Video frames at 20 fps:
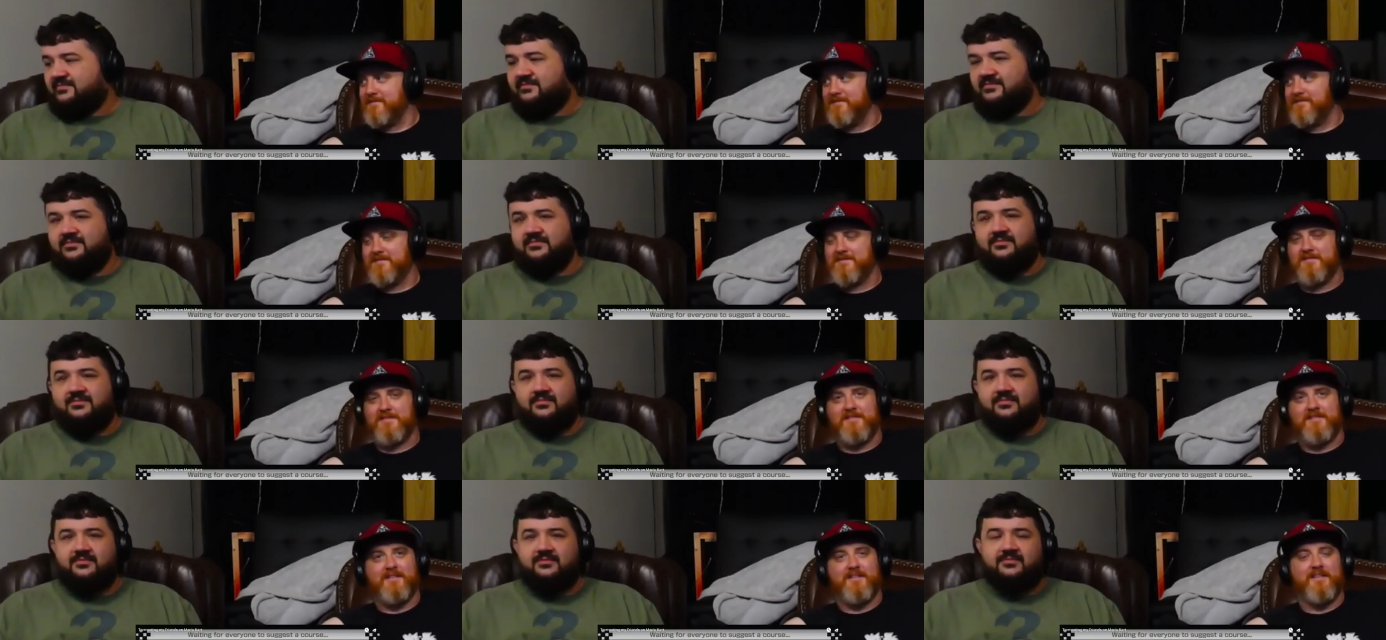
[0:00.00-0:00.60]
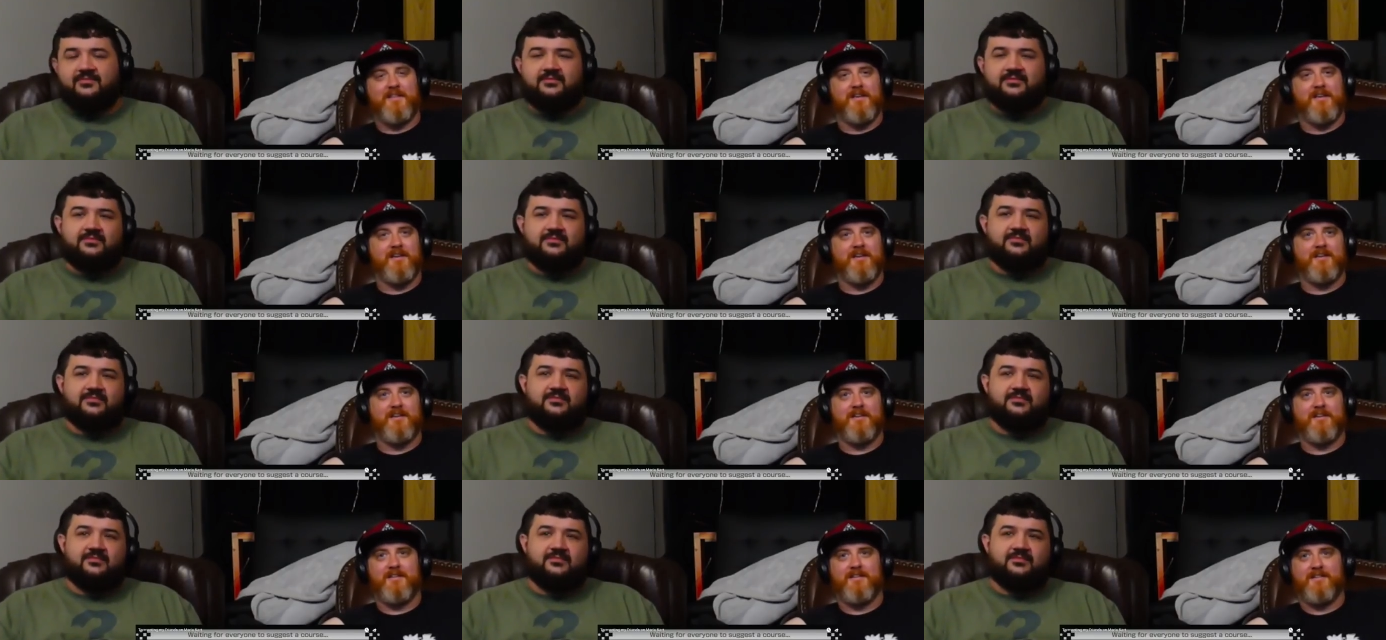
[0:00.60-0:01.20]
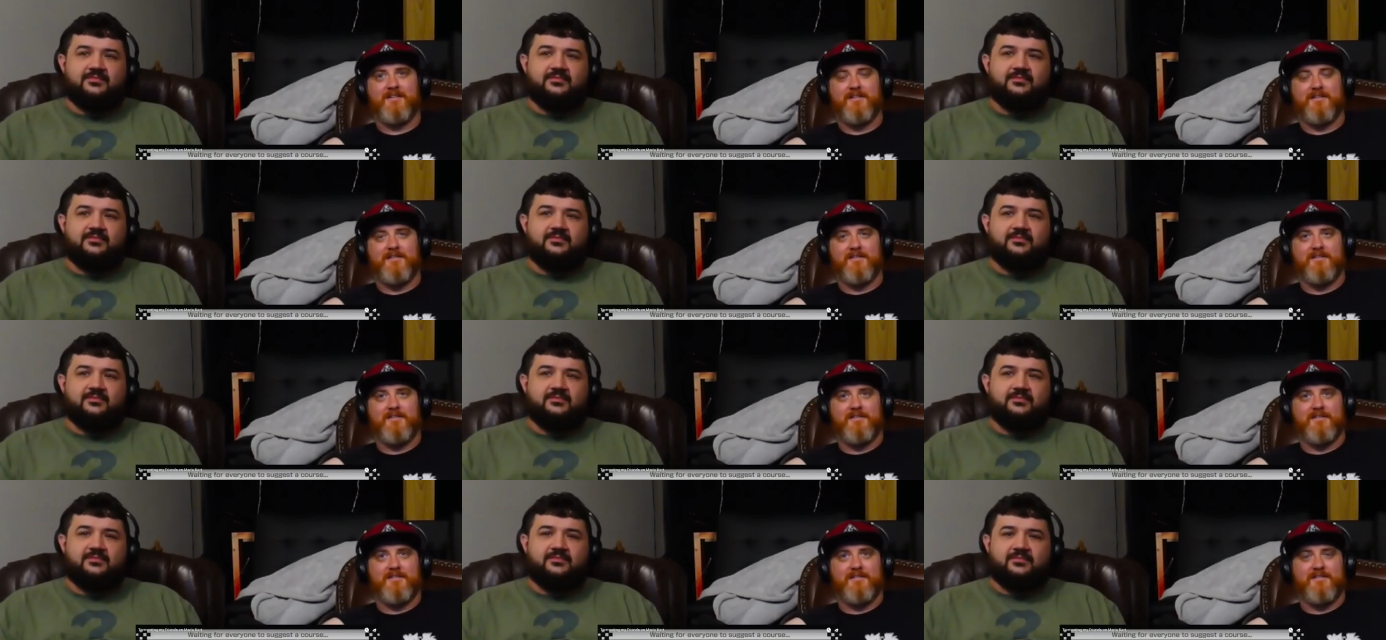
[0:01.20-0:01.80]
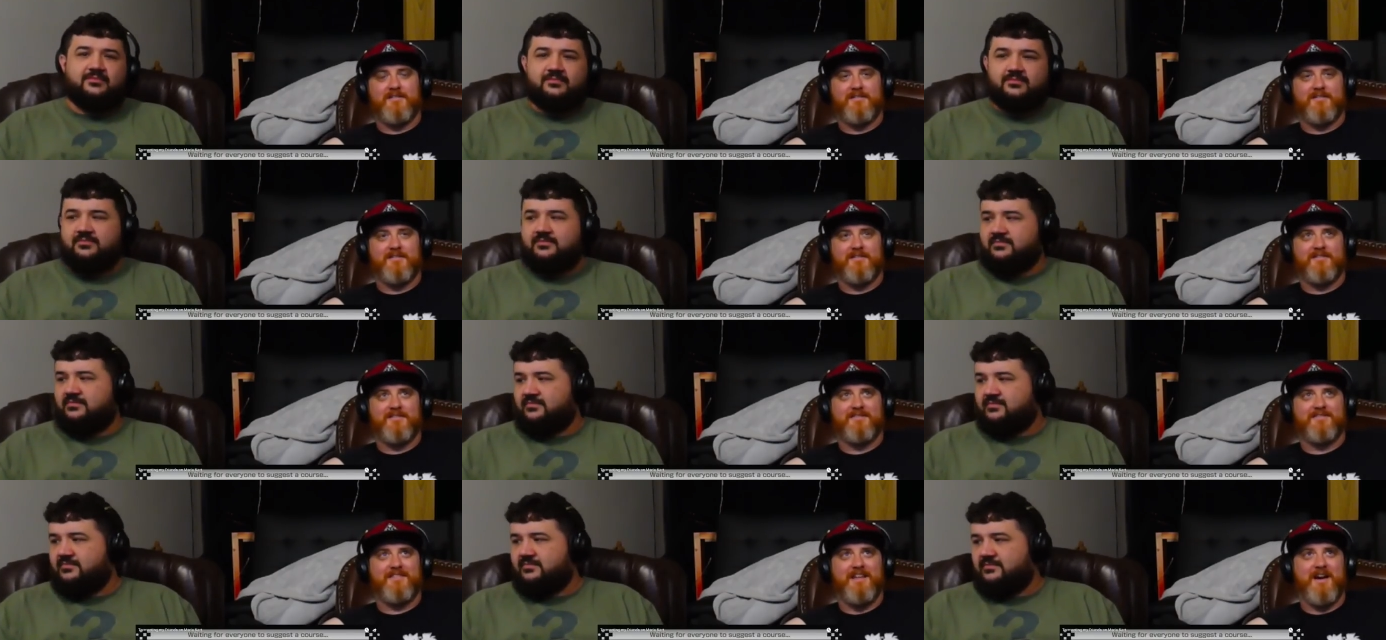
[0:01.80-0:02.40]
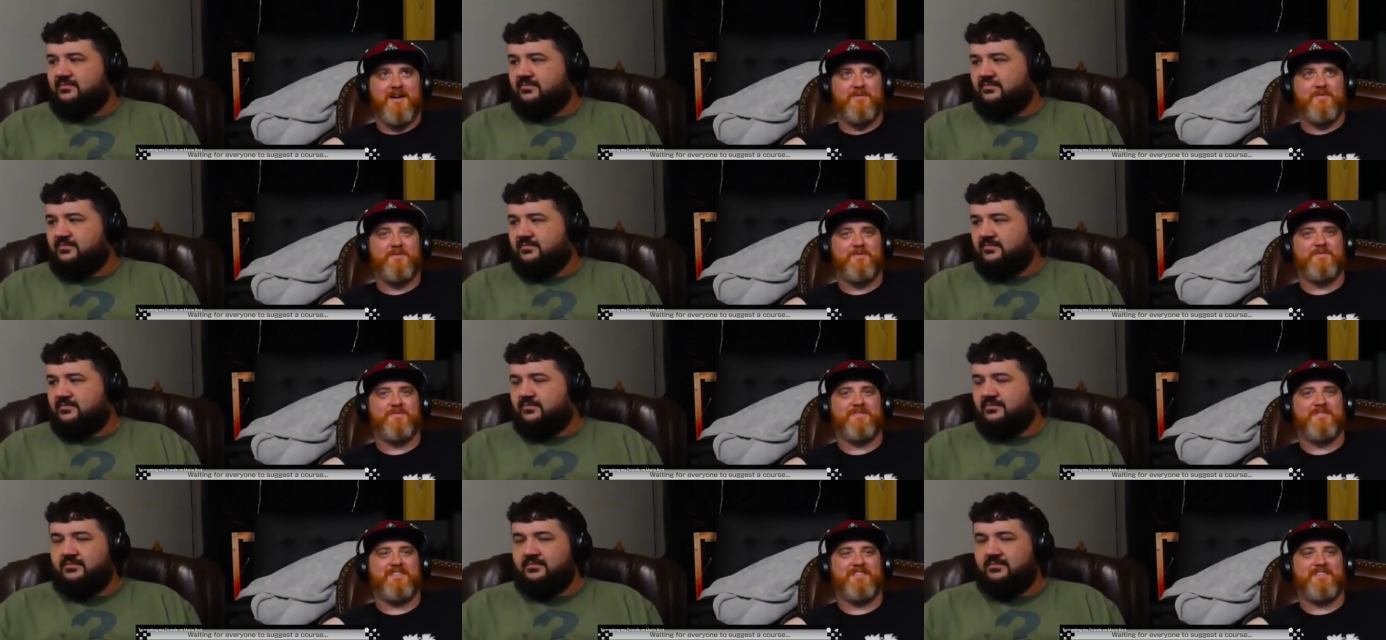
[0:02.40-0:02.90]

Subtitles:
Nobody speaks.